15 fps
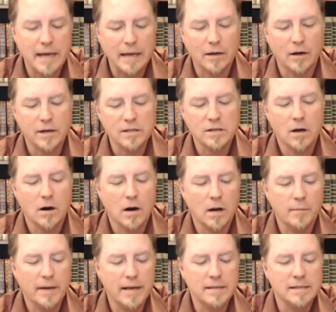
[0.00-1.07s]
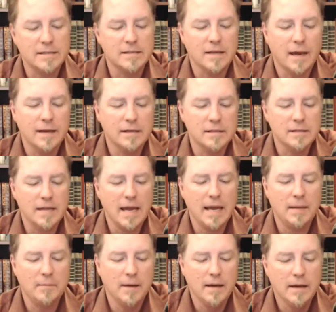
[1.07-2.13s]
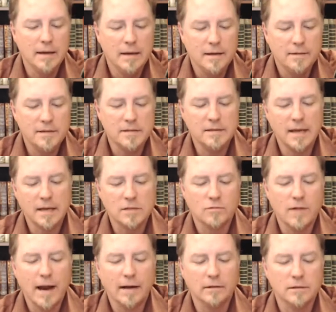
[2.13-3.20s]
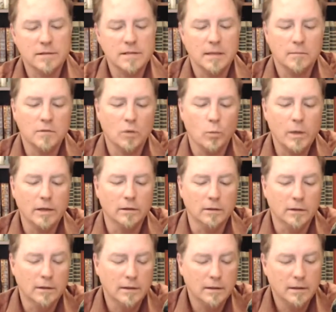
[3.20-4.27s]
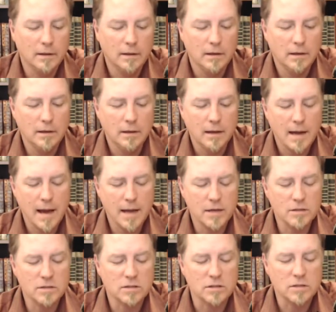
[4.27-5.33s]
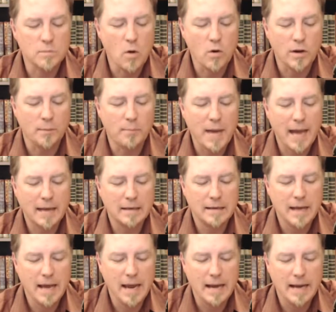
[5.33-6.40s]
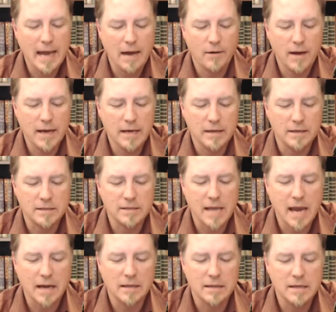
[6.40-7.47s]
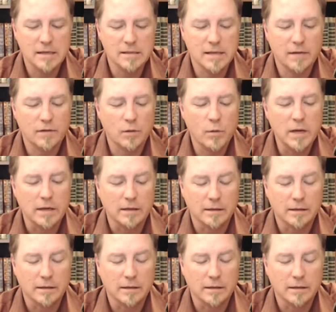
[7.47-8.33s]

on his arm, and as he signed his name, the snake's rattle seemed to wiggle. I used to smoke a pack a day, now I eat a sack of these every week.